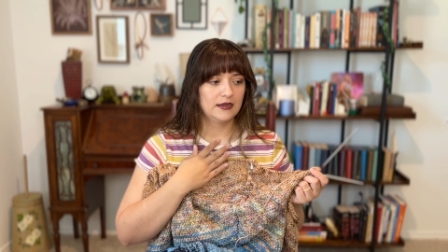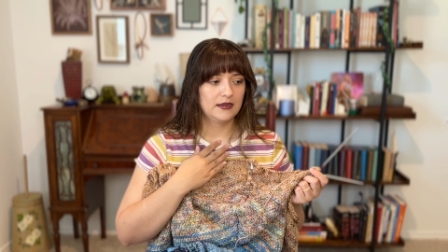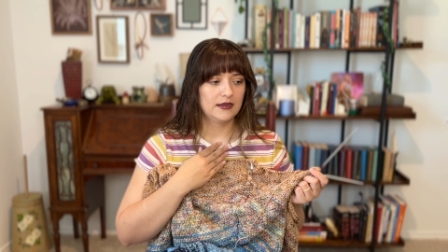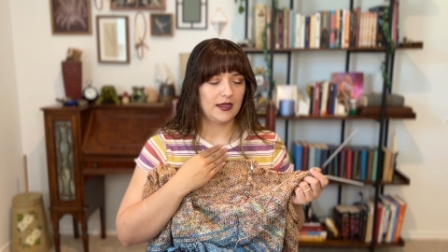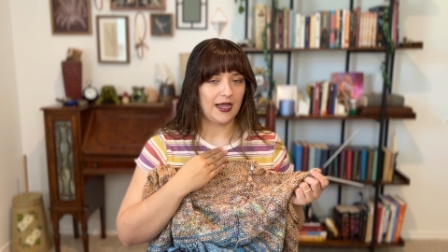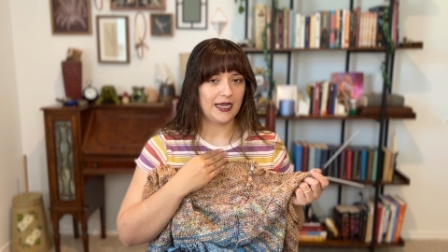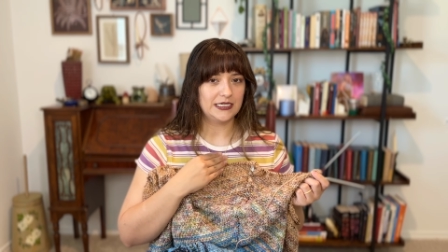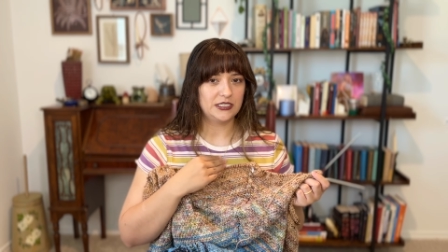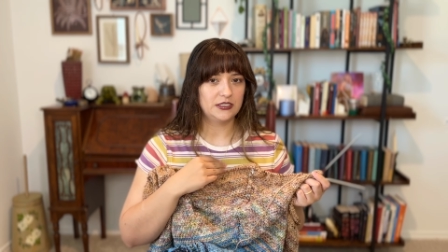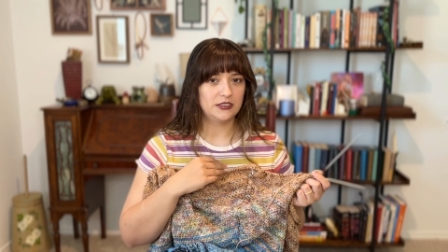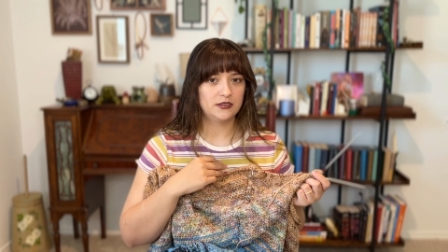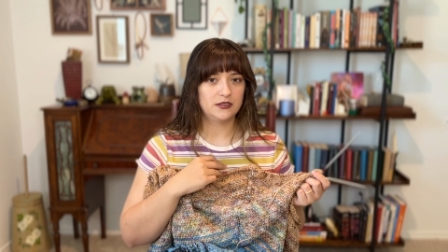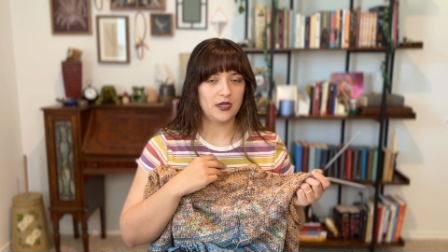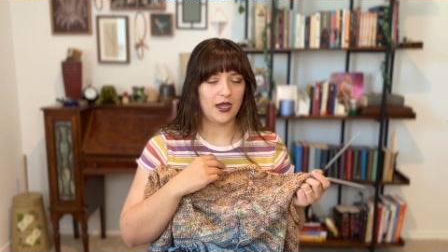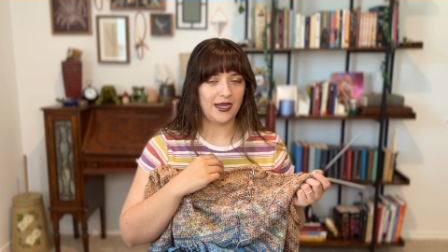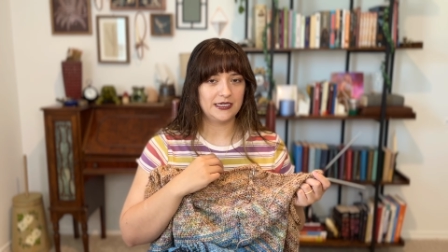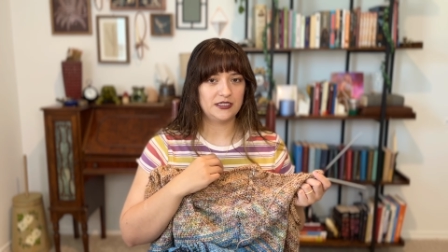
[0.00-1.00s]

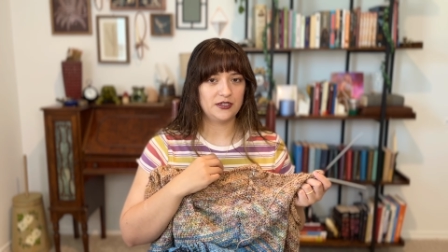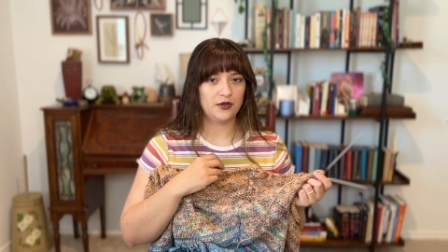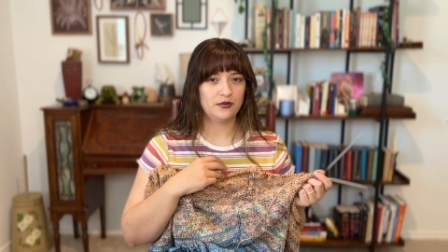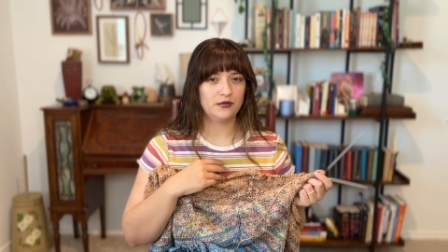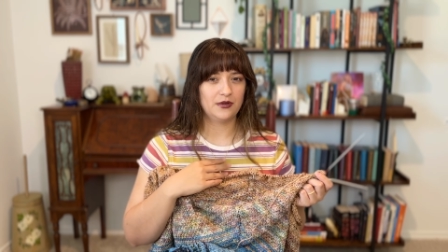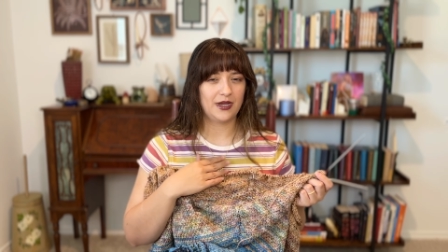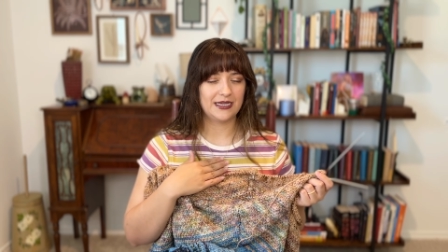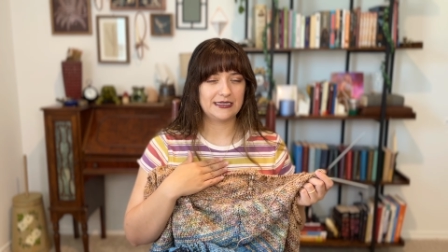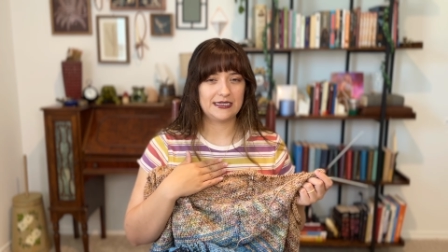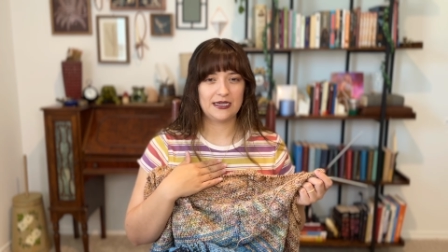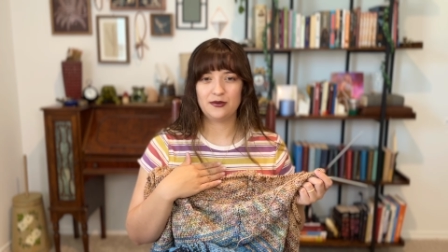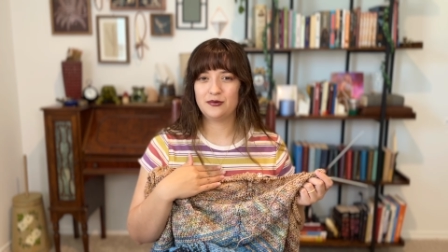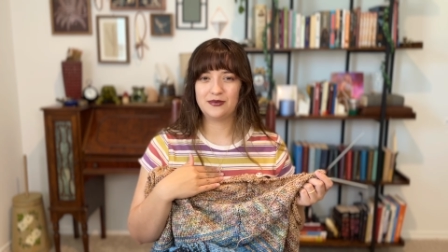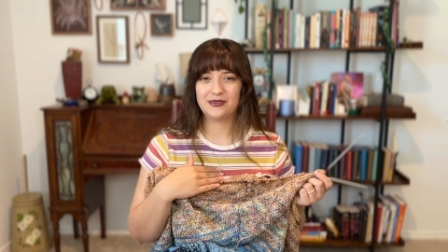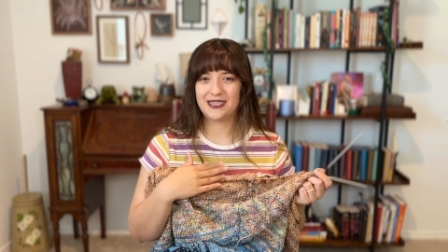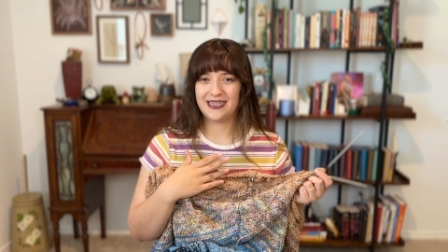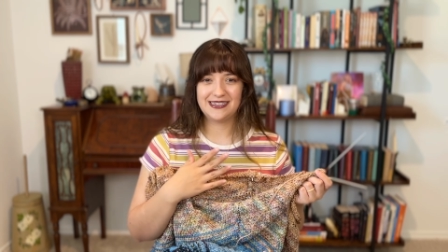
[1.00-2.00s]
I
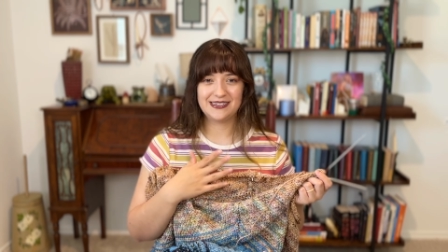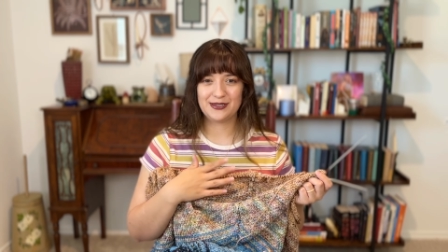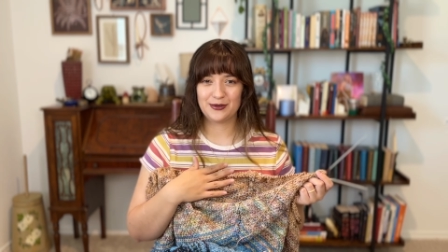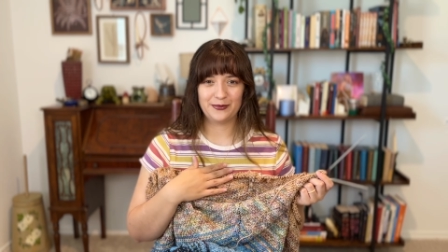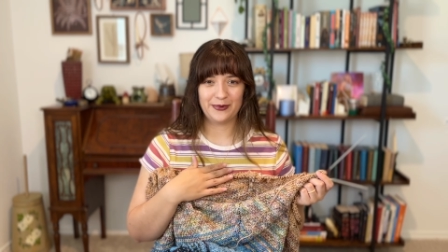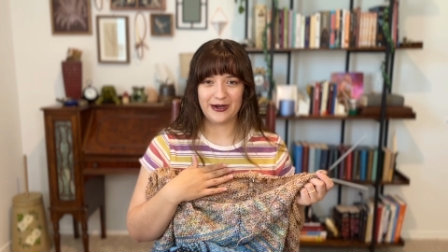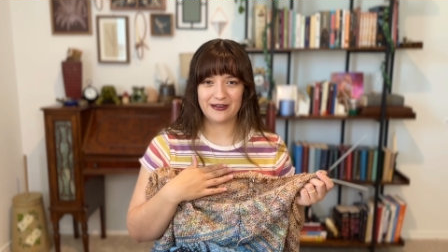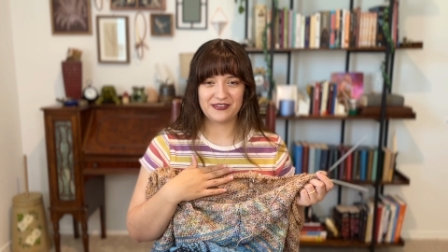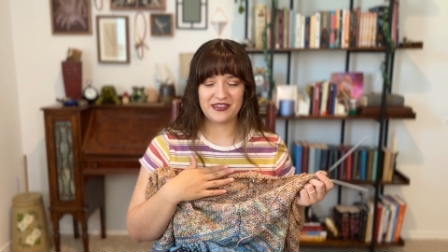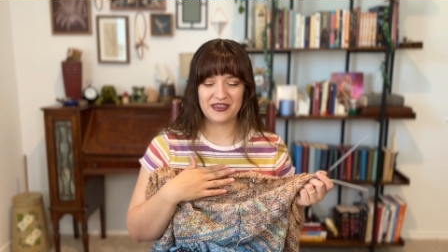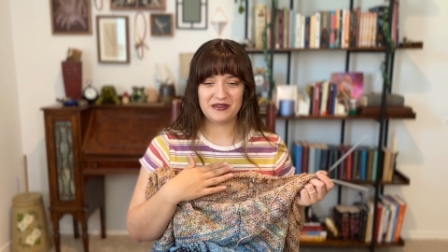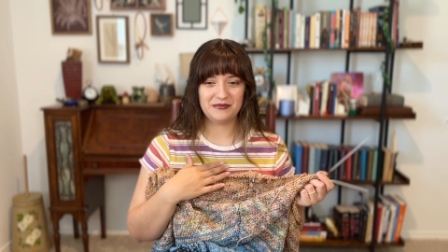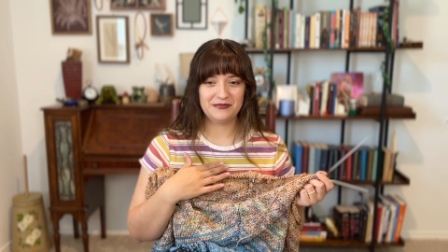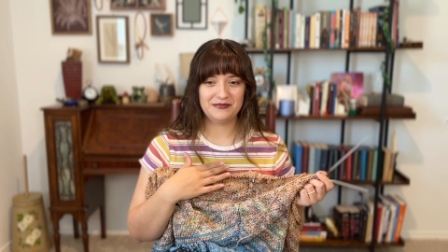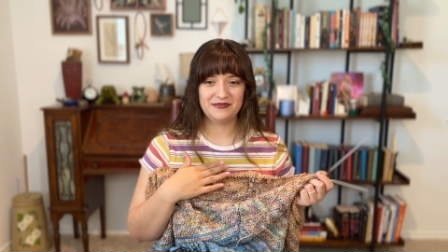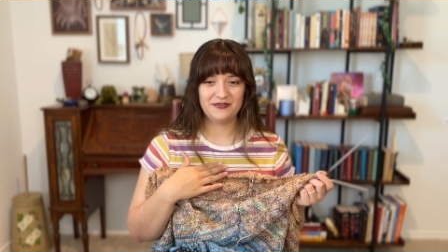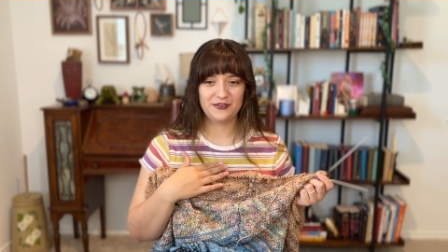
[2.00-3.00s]
don't tend to wear
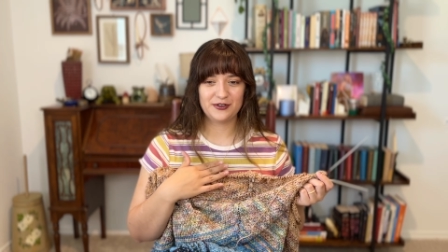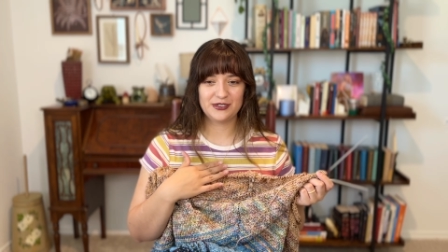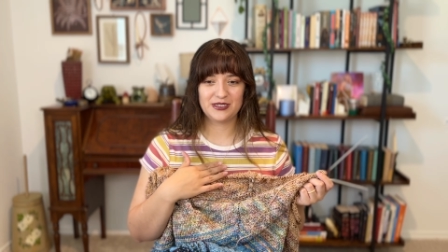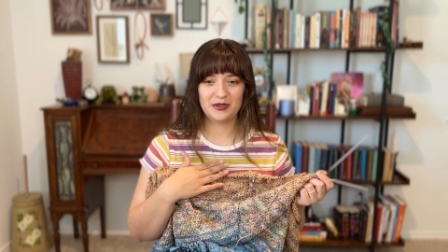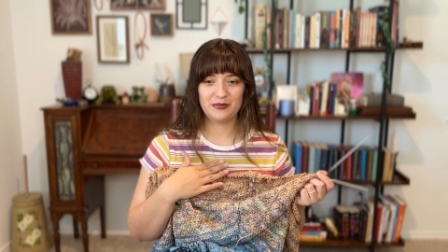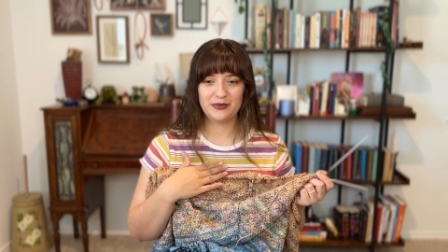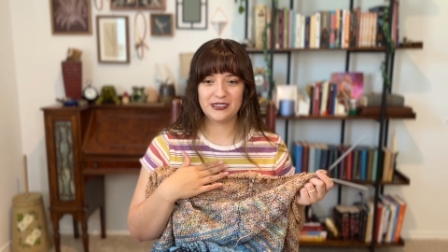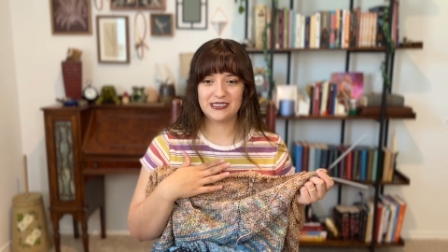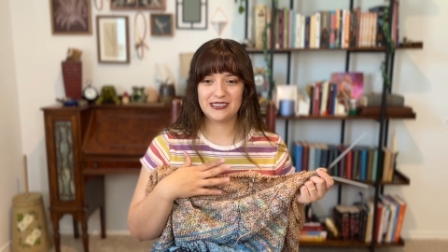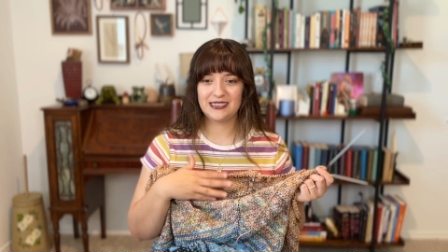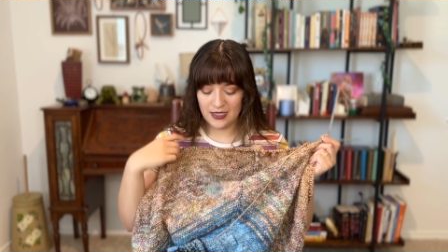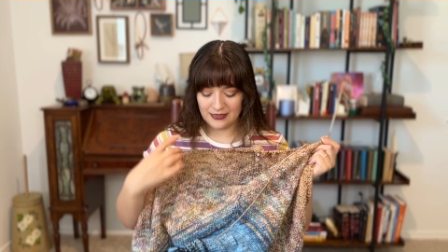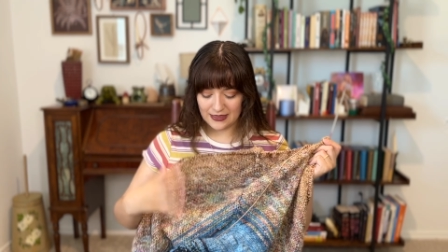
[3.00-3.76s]
them for some reason.